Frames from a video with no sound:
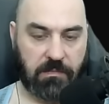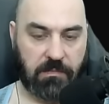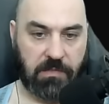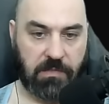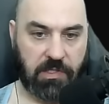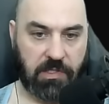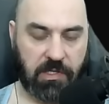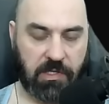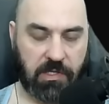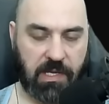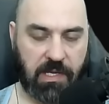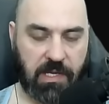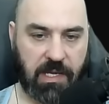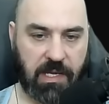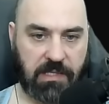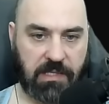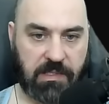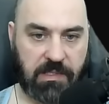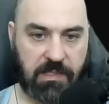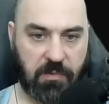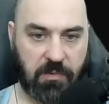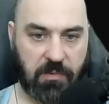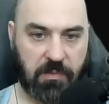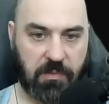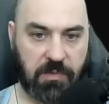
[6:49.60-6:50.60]
Looking at
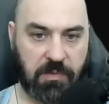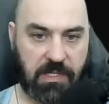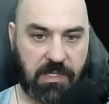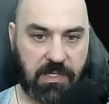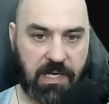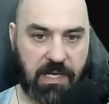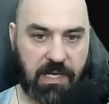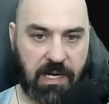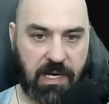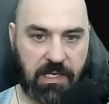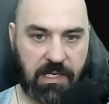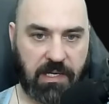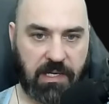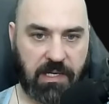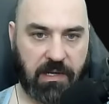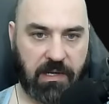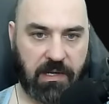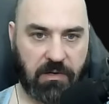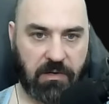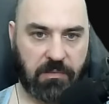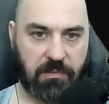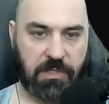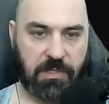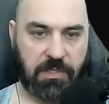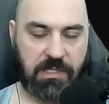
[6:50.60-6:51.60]
somewhere between 90 and
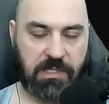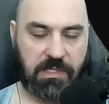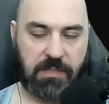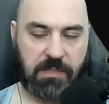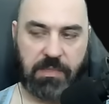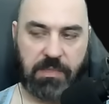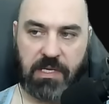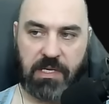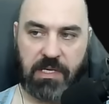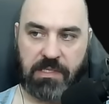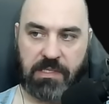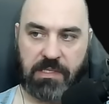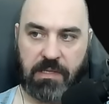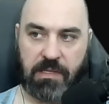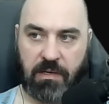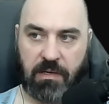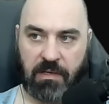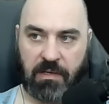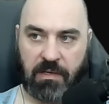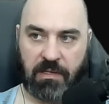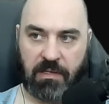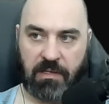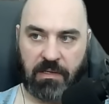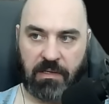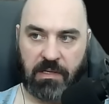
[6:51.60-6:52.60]
100 mil DPS
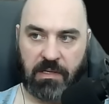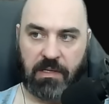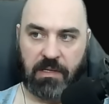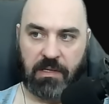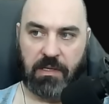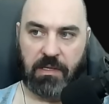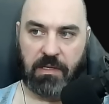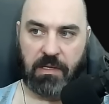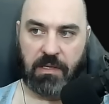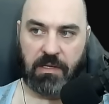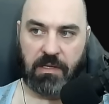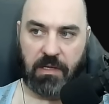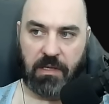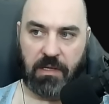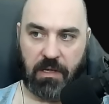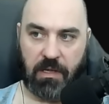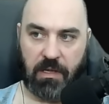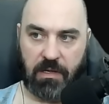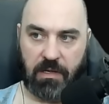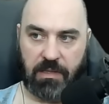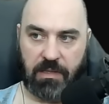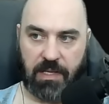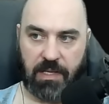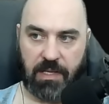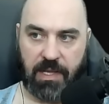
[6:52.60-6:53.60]

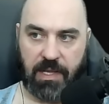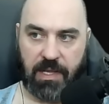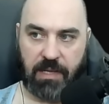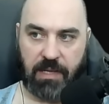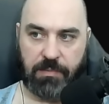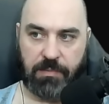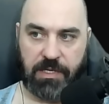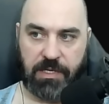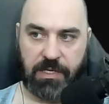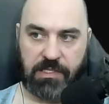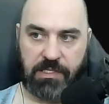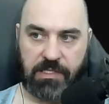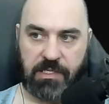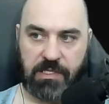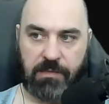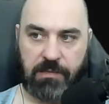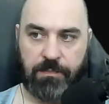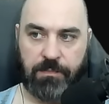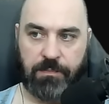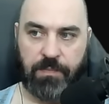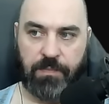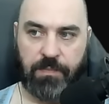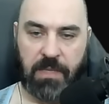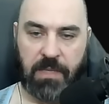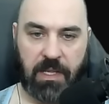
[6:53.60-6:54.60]
on the high budget.
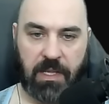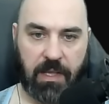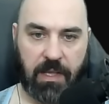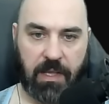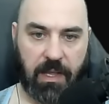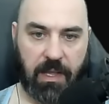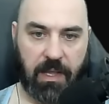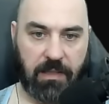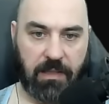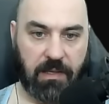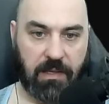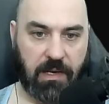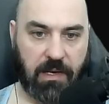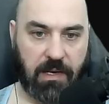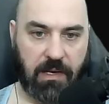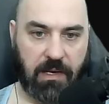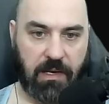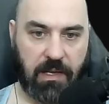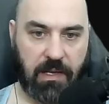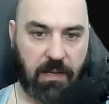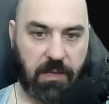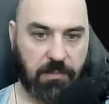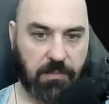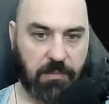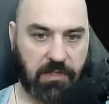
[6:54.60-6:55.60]
And then
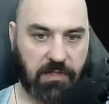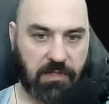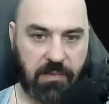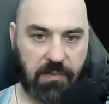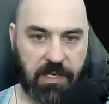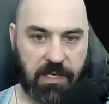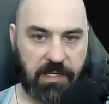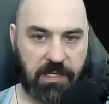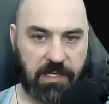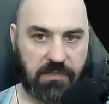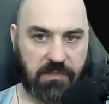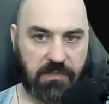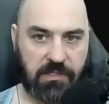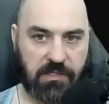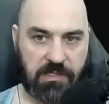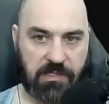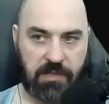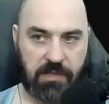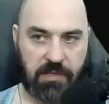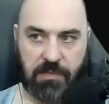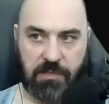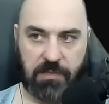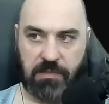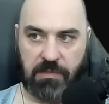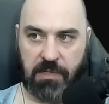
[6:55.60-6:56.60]
in between is just
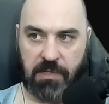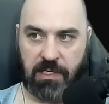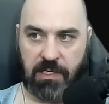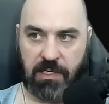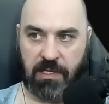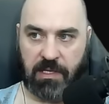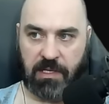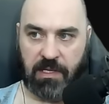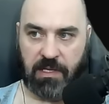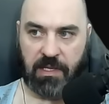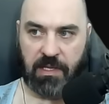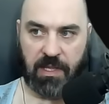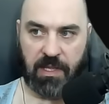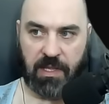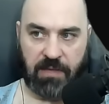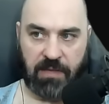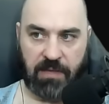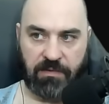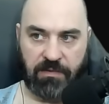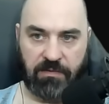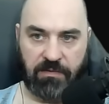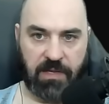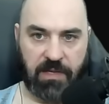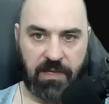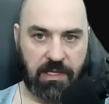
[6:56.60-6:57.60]
in between.
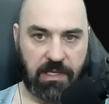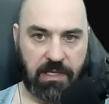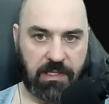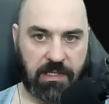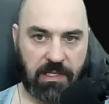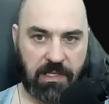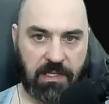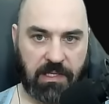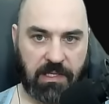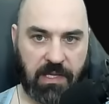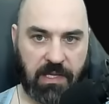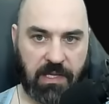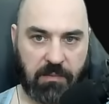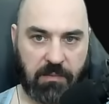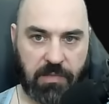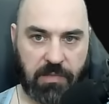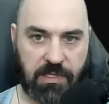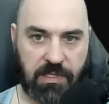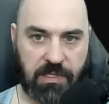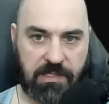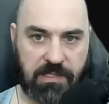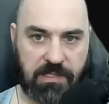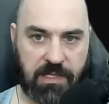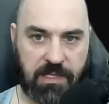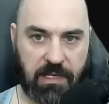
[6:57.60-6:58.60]
If you've got the in-game
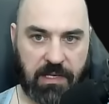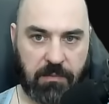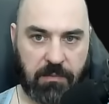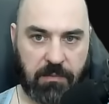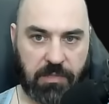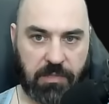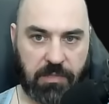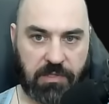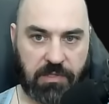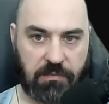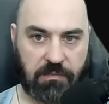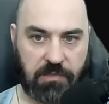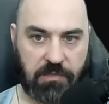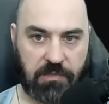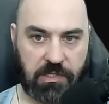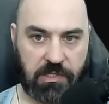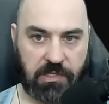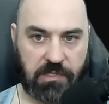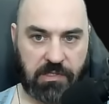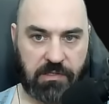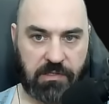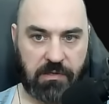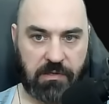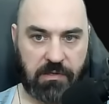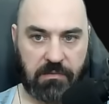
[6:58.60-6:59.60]
build set up, but you
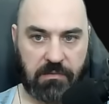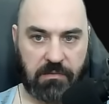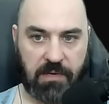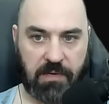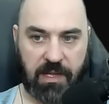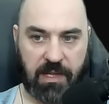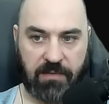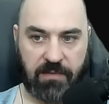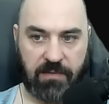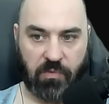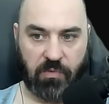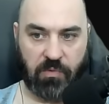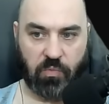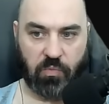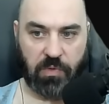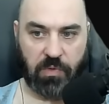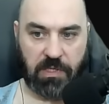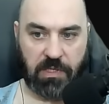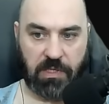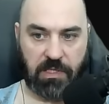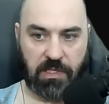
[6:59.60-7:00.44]
just don't have a really